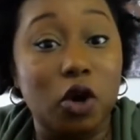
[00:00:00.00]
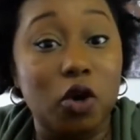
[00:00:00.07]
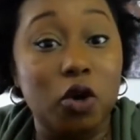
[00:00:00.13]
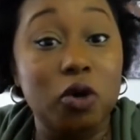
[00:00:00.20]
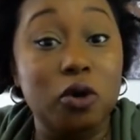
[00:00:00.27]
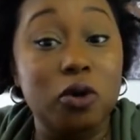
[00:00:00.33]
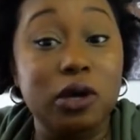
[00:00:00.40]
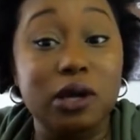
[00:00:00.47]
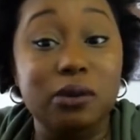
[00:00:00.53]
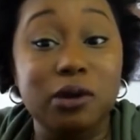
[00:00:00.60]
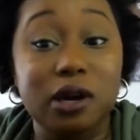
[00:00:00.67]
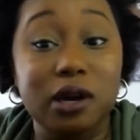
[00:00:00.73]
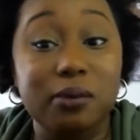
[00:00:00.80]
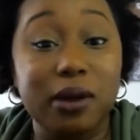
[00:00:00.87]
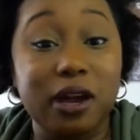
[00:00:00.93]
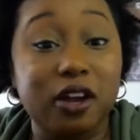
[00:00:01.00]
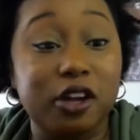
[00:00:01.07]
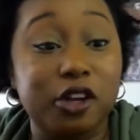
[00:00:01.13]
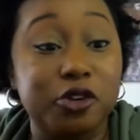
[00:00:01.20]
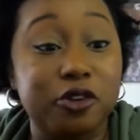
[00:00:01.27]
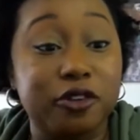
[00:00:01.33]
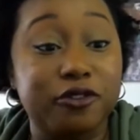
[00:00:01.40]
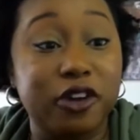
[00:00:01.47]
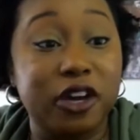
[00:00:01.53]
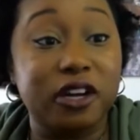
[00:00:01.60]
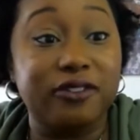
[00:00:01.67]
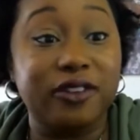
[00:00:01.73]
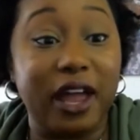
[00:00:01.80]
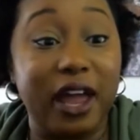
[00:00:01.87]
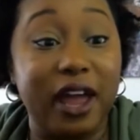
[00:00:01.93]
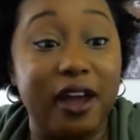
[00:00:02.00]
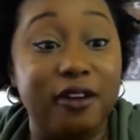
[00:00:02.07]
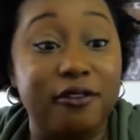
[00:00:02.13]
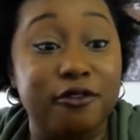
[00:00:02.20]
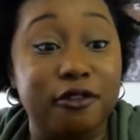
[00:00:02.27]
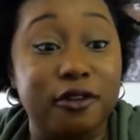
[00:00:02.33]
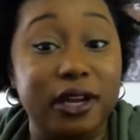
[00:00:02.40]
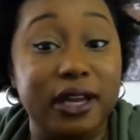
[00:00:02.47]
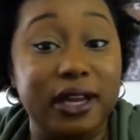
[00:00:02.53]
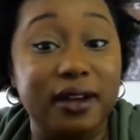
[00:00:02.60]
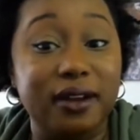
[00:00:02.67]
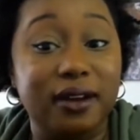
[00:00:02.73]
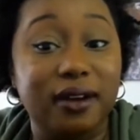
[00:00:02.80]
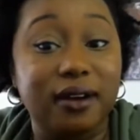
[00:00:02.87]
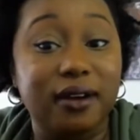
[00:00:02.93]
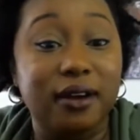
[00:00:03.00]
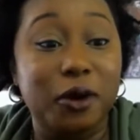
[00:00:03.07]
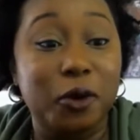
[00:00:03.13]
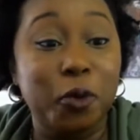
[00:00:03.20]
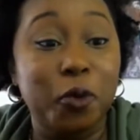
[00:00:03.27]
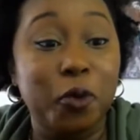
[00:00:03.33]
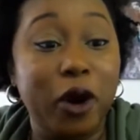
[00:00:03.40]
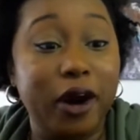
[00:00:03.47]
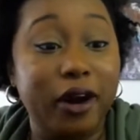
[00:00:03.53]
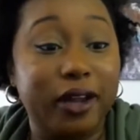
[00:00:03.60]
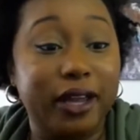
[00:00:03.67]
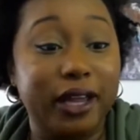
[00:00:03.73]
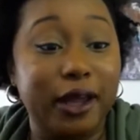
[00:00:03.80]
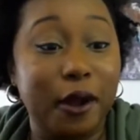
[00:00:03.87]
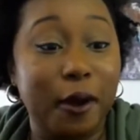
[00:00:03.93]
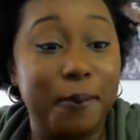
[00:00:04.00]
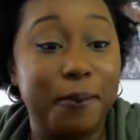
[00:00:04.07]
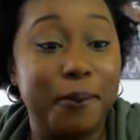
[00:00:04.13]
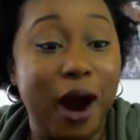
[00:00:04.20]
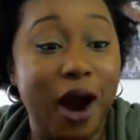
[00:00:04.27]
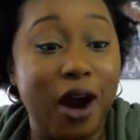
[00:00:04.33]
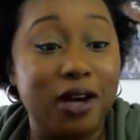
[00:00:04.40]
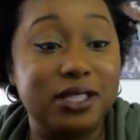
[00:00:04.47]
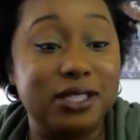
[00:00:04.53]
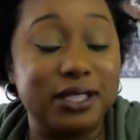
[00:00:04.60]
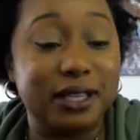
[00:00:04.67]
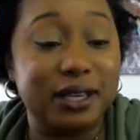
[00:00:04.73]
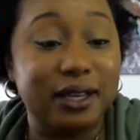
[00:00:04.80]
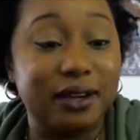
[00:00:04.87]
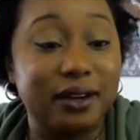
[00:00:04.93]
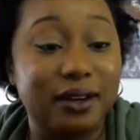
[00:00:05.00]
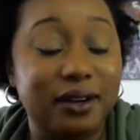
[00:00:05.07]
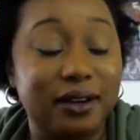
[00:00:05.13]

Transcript: Ooh, Good Morning America, you in front of every working person